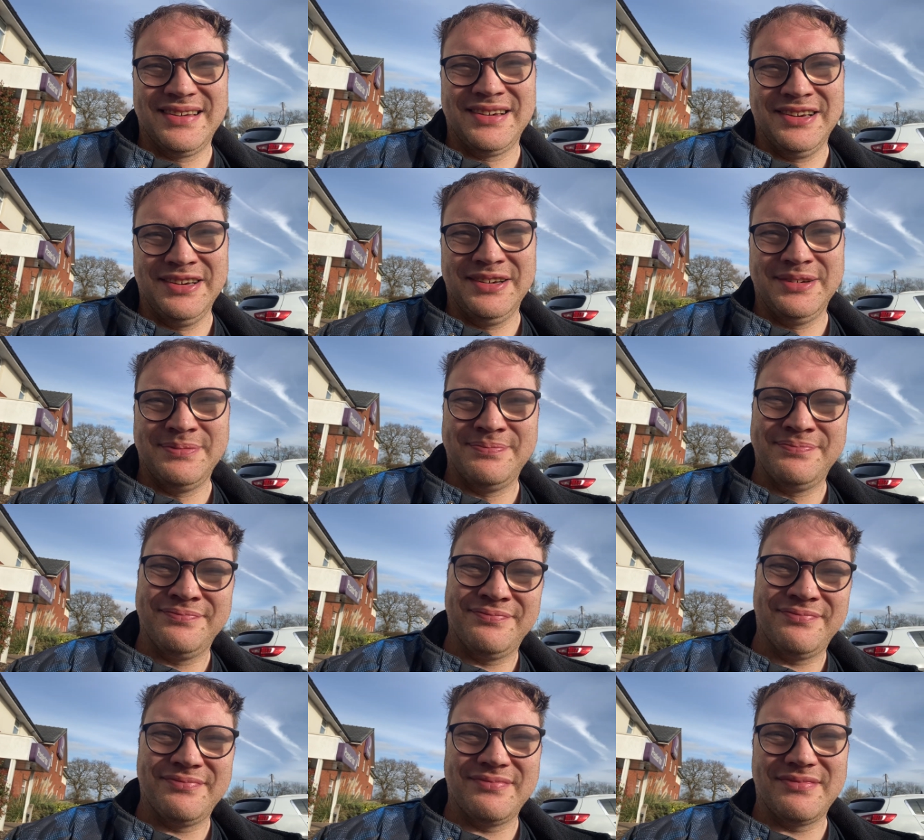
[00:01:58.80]
um,
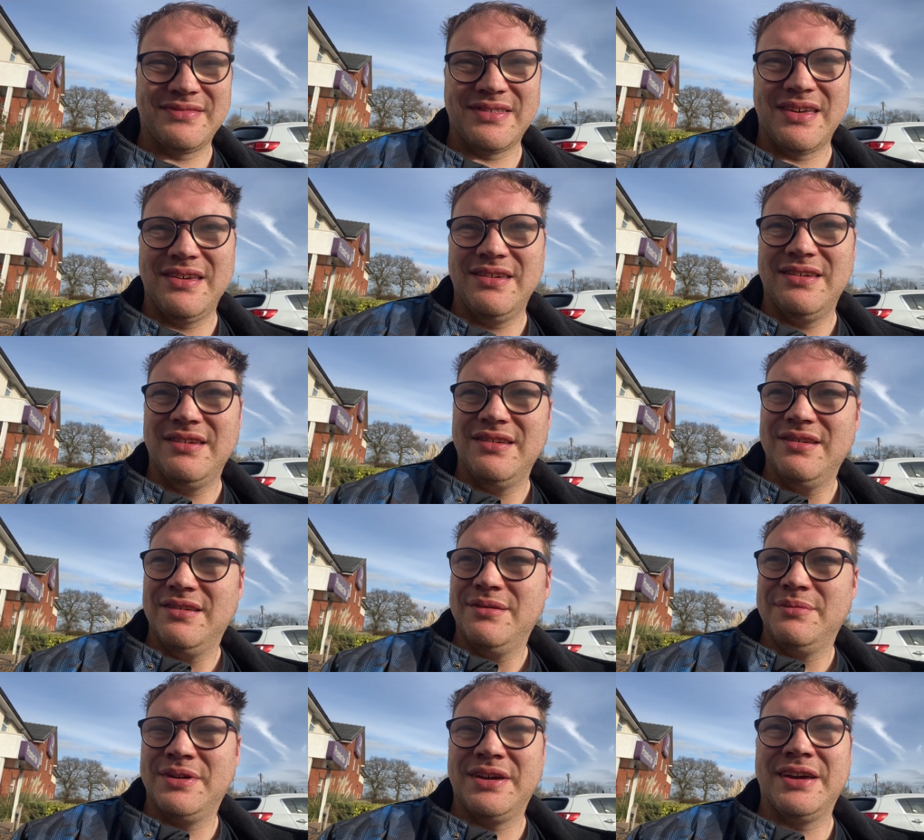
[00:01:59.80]

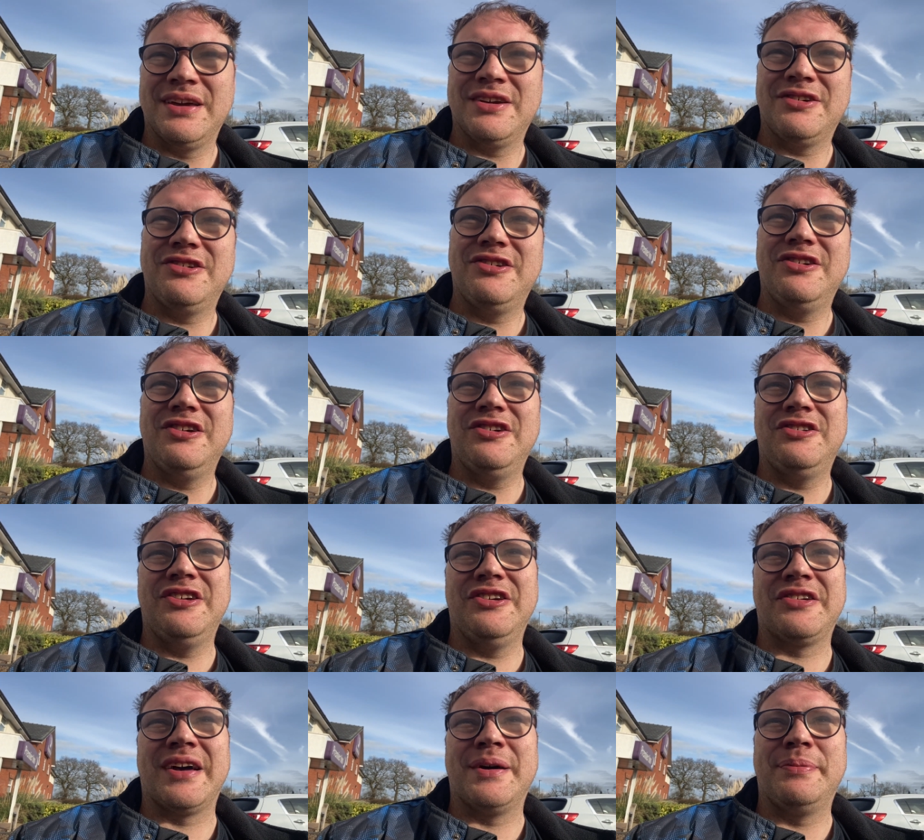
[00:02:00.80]
but yeah, she,
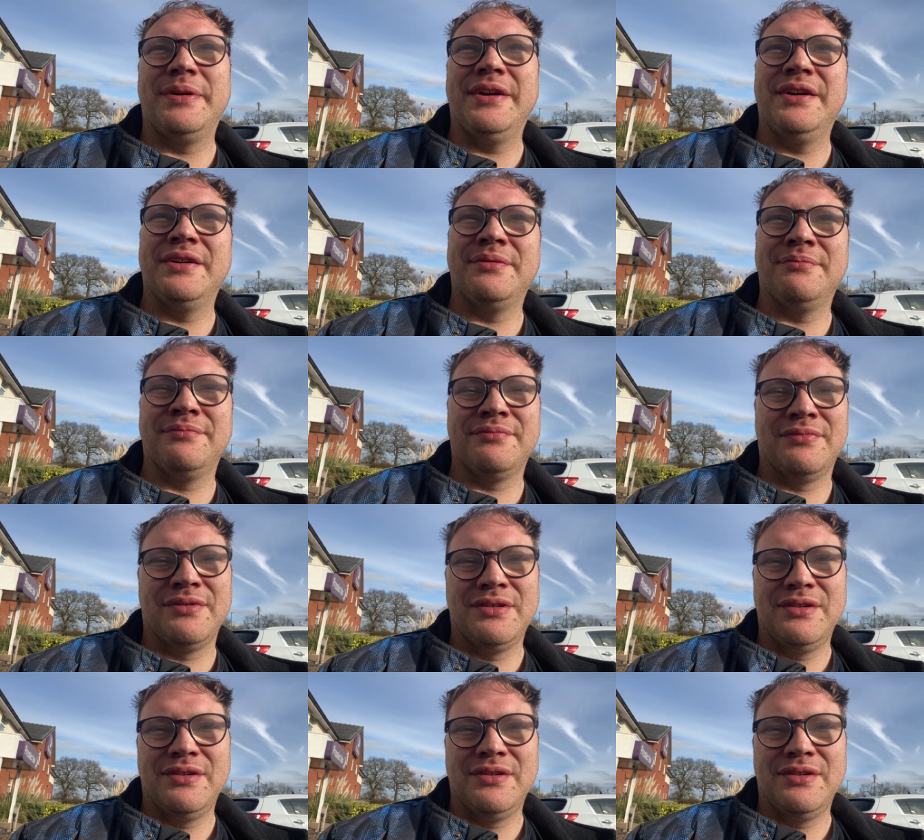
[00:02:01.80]
she's happy. Um,